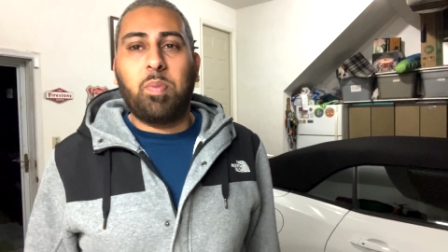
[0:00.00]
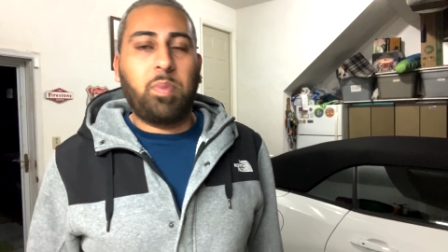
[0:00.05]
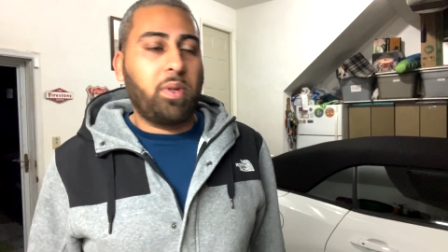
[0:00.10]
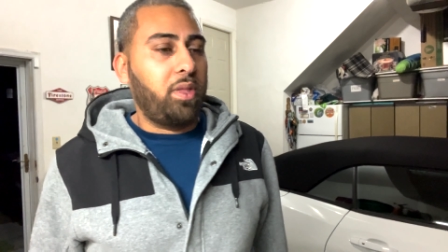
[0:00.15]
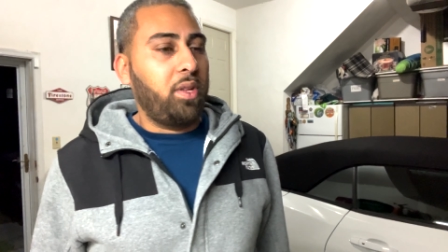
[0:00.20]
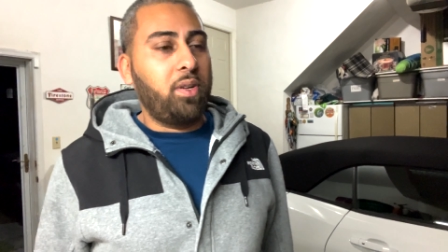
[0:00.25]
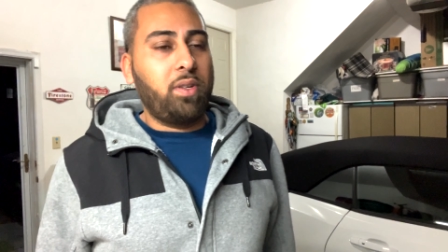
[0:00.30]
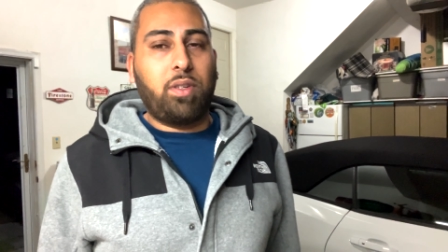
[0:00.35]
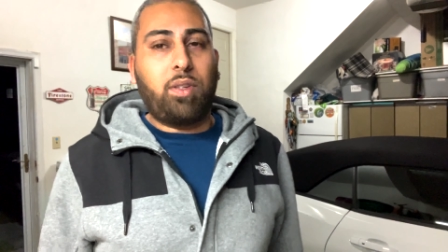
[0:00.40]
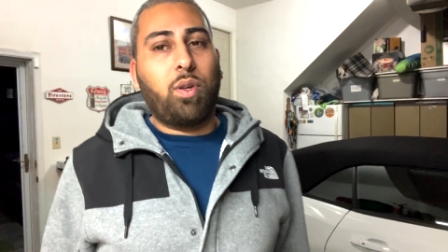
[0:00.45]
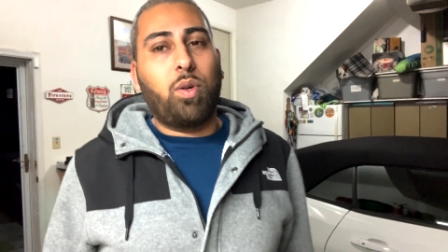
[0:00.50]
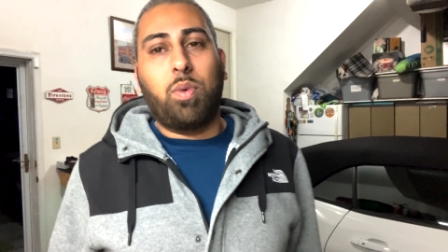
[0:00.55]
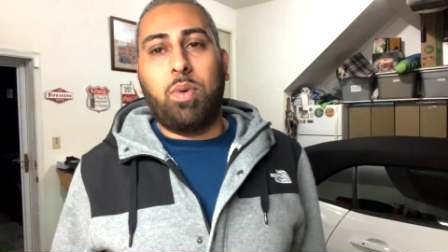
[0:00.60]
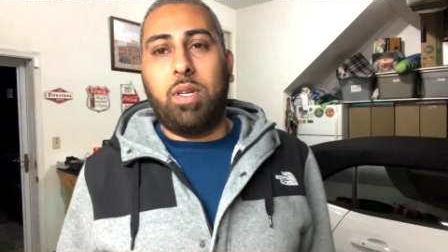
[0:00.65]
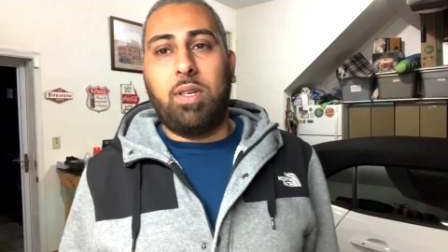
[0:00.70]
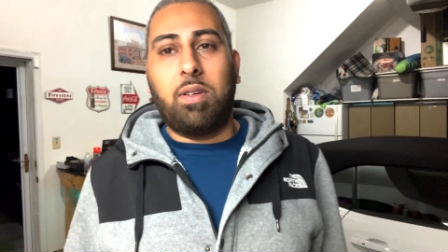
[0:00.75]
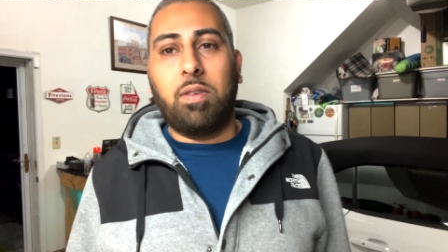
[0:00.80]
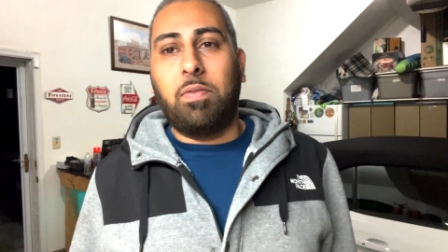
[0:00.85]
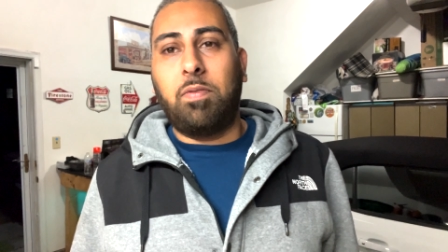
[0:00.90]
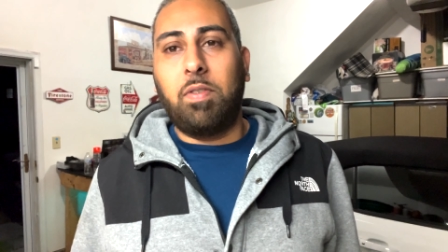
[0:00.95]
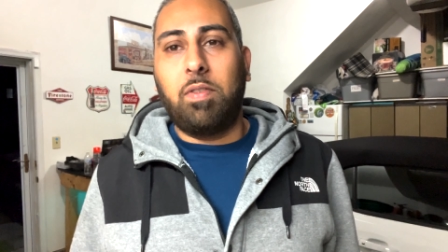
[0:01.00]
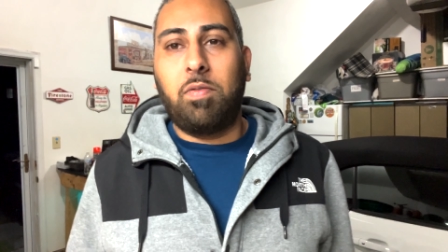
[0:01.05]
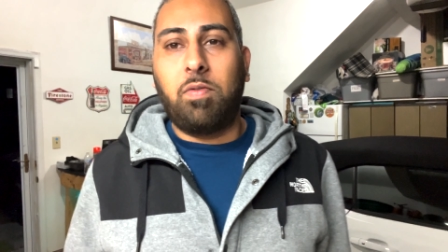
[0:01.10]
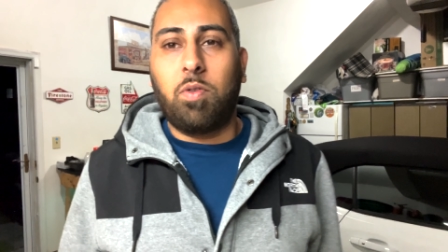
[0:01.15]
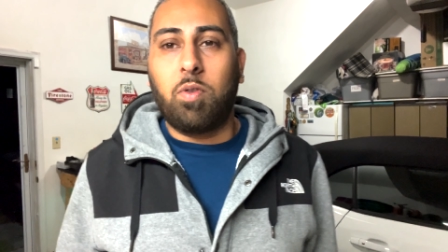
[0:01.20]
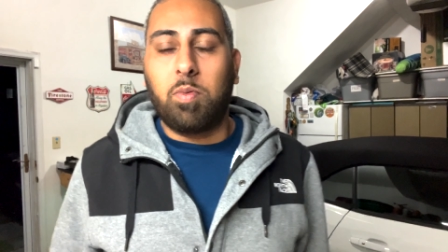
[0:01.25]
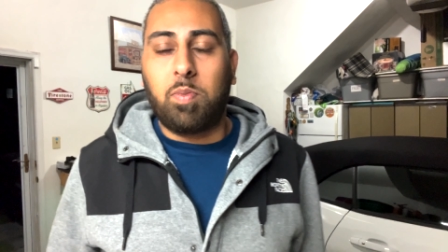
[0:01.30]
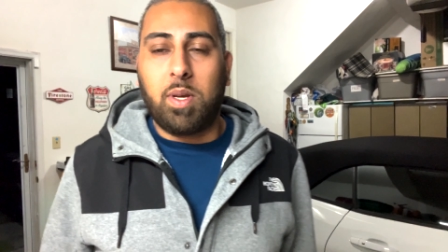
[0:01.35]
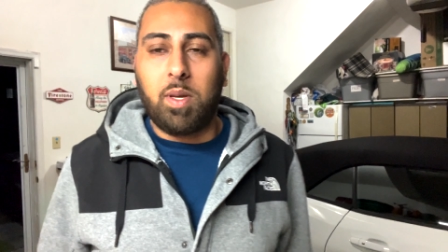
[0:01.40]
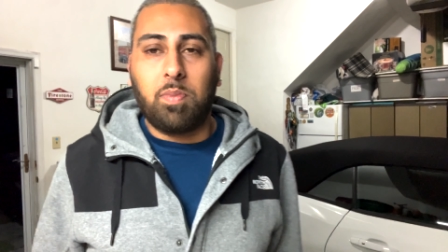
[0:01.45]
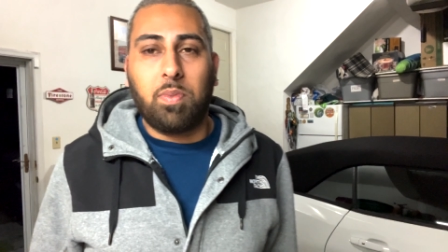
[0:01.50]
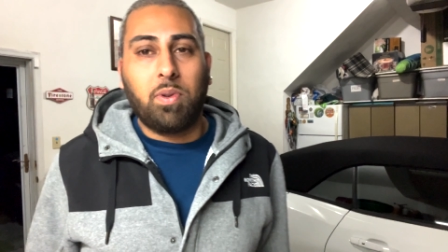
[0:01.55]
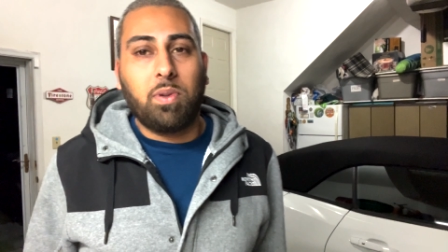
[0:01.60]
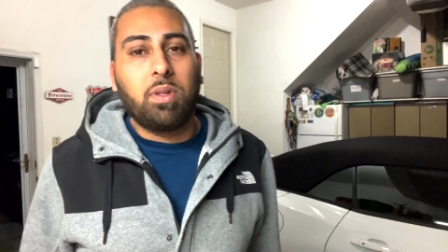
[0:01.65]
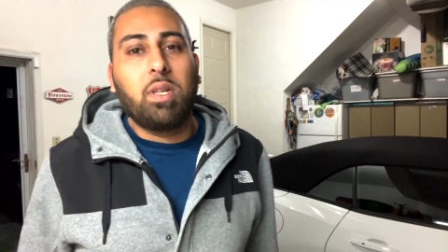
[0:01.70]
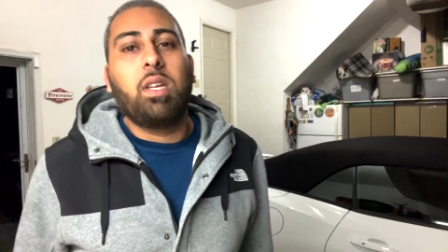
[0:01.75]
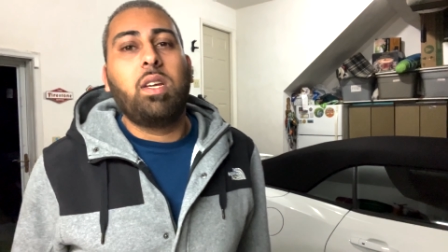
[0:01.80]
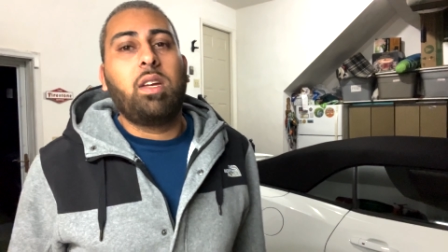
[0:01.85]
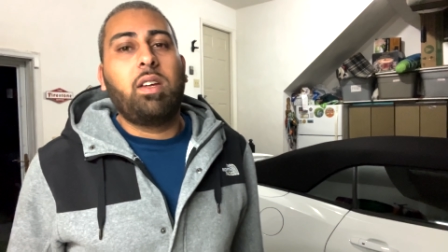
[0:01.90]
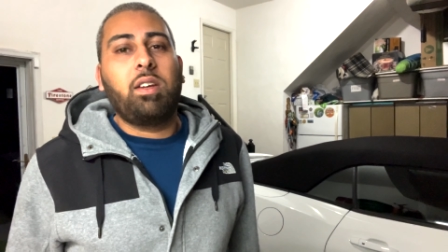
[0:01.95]
but there's no way you can fit 4
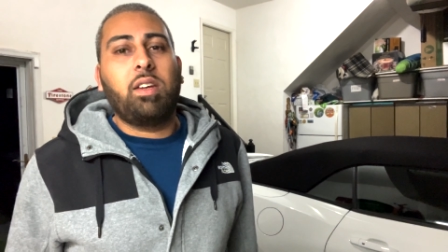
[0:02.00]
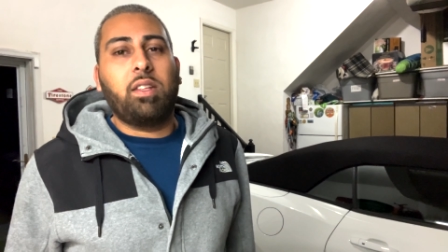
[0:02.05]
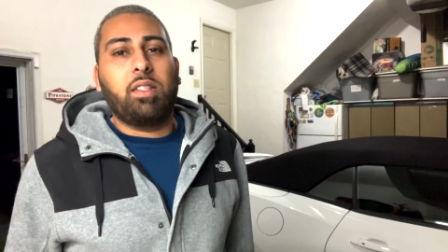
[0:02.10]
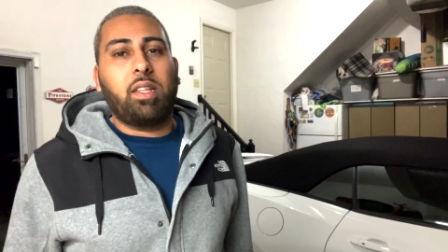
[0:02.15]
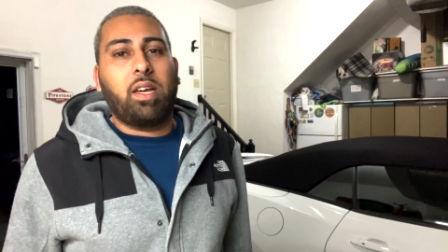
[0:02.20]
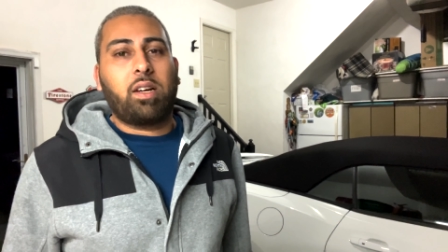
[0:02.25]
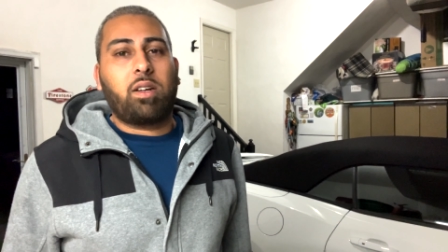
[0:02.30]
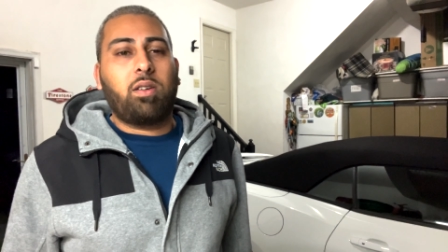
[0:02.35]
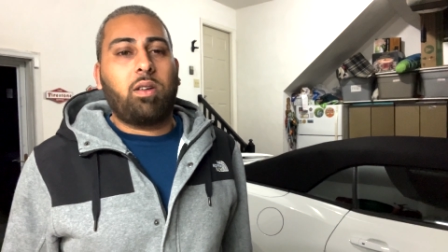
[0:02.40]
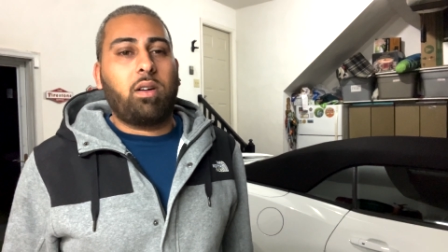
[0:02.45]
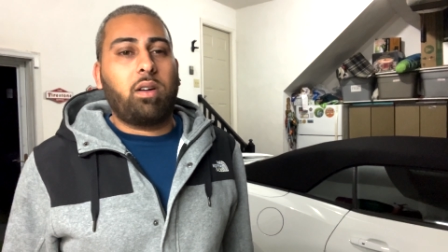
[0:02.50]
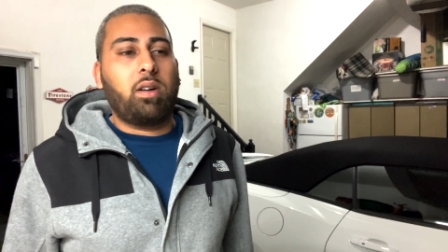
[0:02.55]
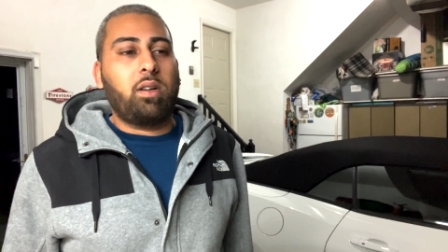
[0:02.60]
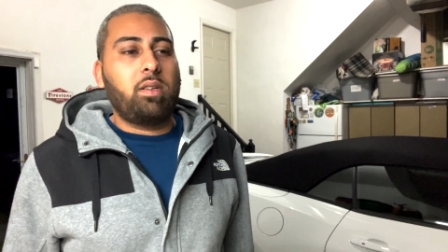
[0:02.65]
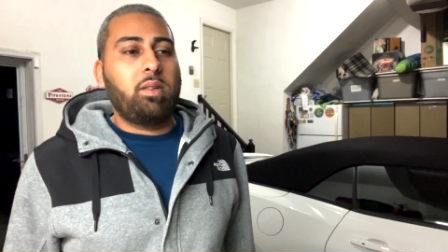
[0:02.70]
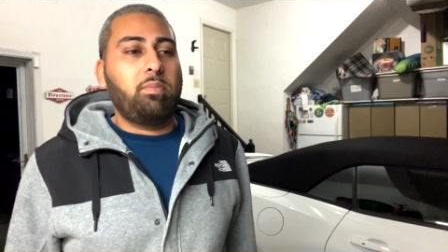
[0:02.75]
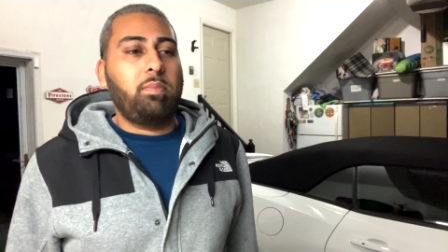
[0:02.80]
people in that car.